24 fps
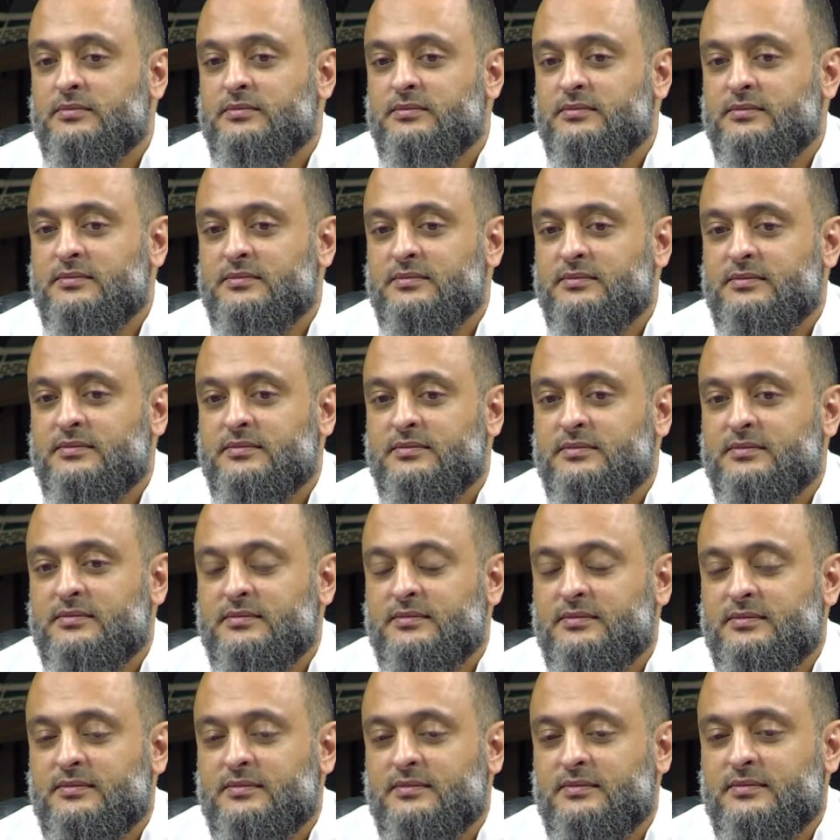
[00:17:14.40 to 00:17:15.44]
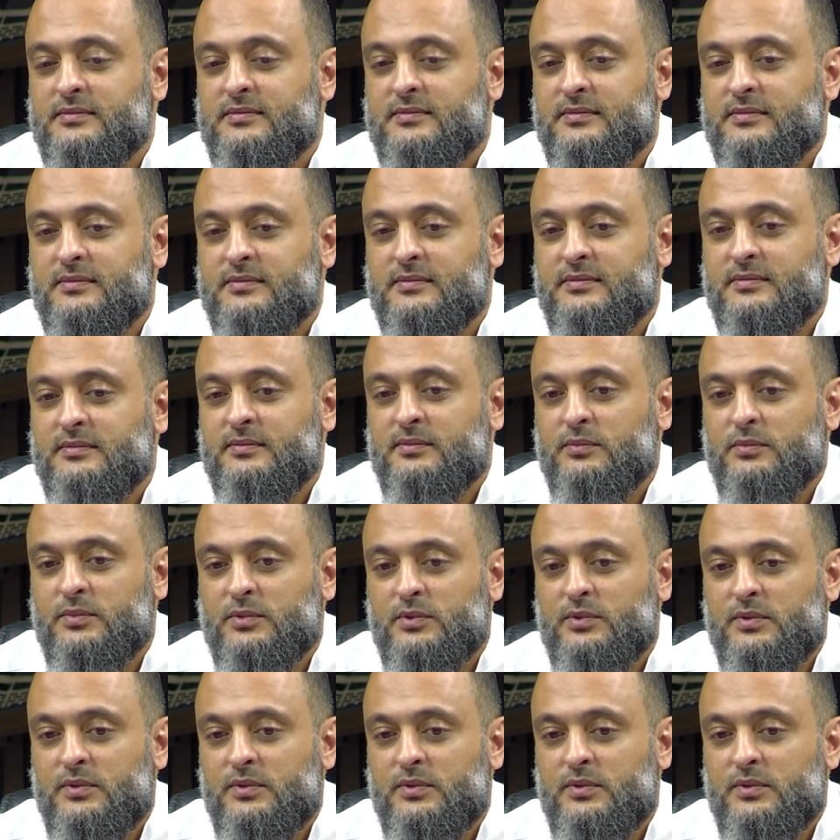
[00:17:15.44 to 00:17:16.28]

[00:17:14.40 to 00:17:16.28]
Nothing is said.